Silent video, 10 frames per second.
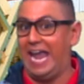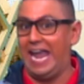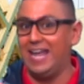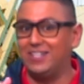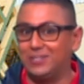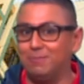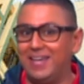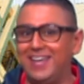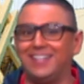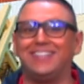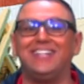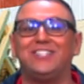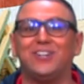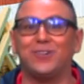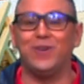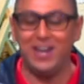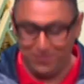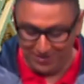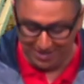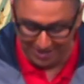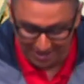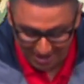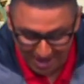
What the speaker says: It's me, Teacher Greivin.